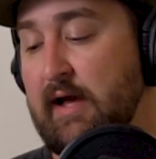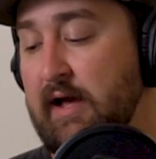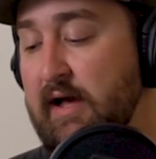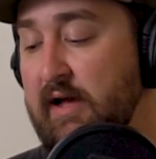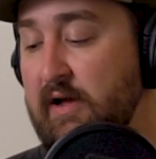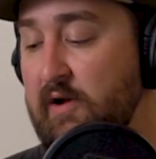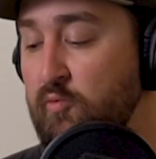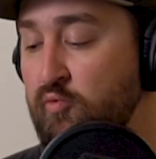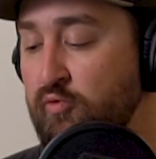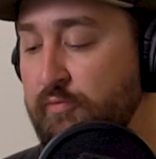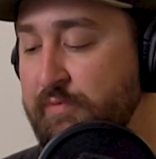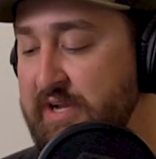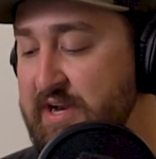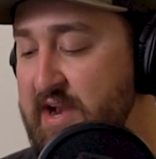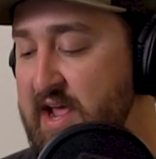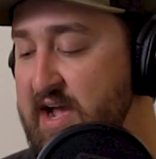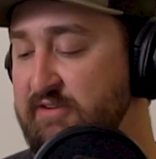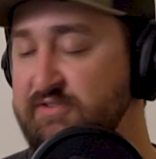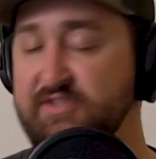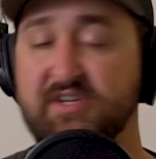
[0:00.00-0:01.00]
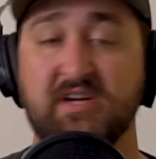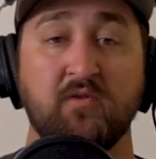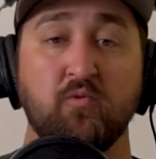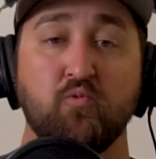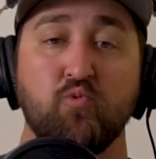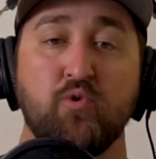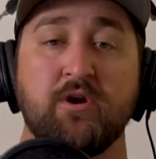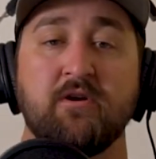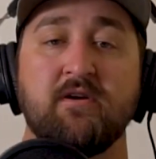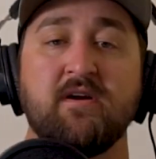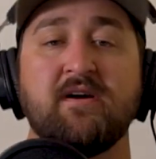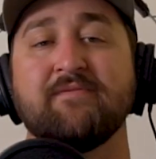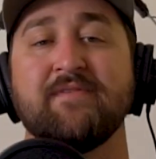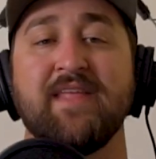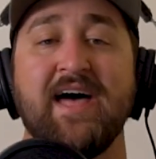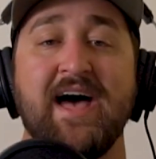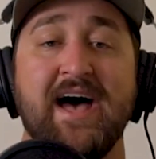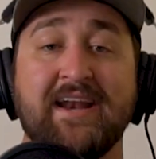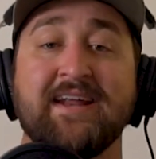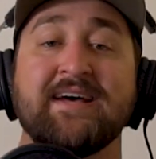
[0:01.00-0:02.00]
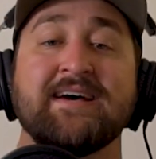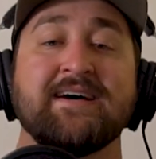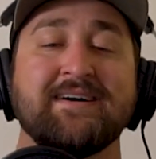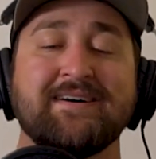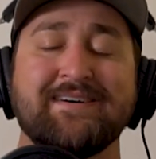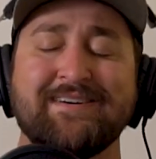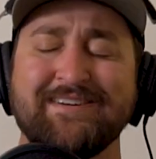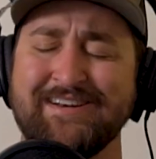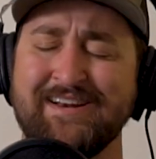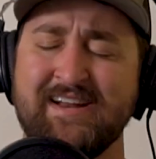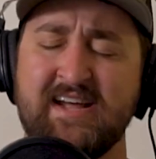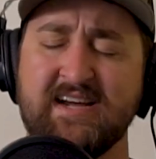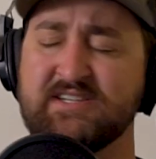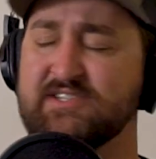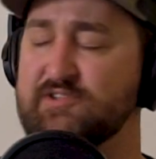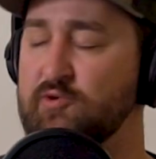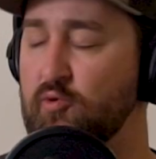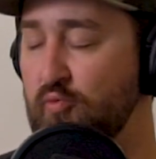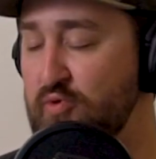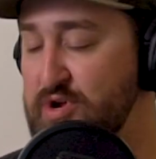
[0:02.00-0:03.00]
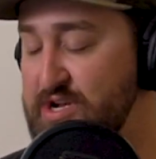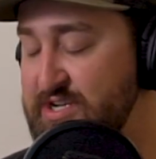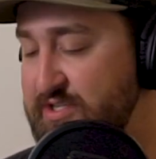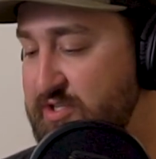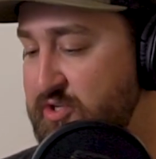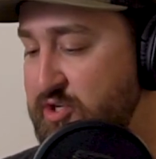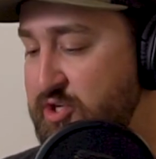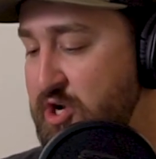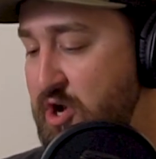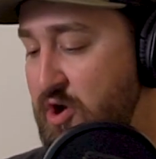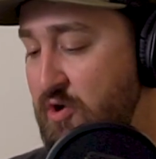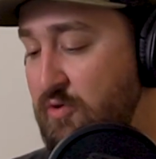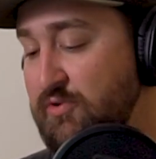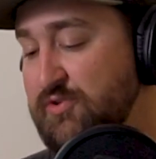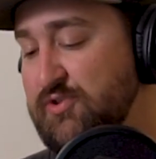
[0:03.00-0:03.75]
Uh, we'll be announcing the winner of that on next week's show.